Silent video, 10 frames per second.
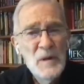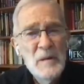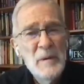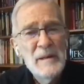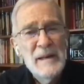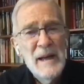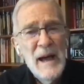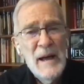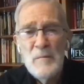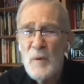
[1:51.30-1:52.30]
I'm talking about
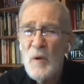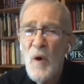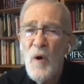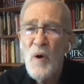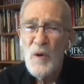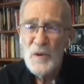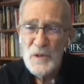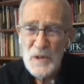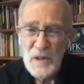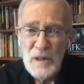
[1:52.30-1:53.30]
Admiral
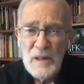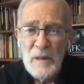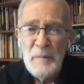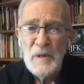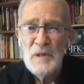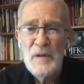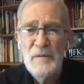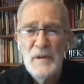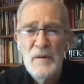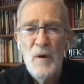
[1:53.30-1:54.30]
Halsey in the
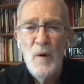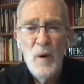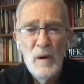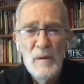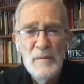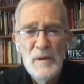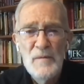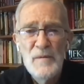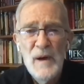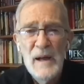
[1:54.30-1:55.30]
Pacific, all of
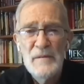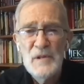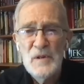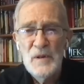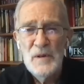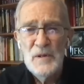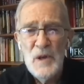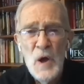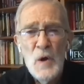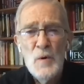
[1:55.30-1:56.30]
them five
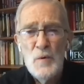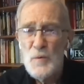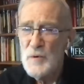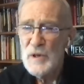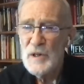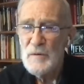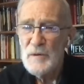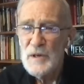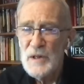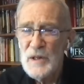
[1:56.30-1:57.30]
stars, really,
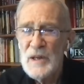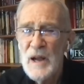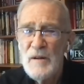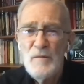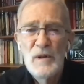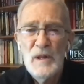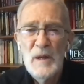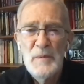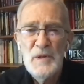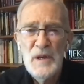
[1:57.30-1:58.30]
really
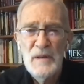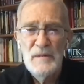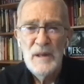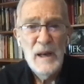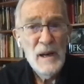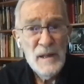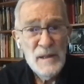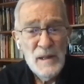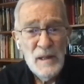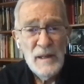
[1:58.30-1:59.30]
really upset that
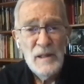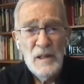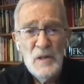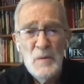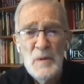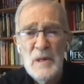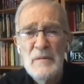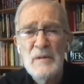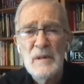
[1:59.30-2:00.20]
anything like this was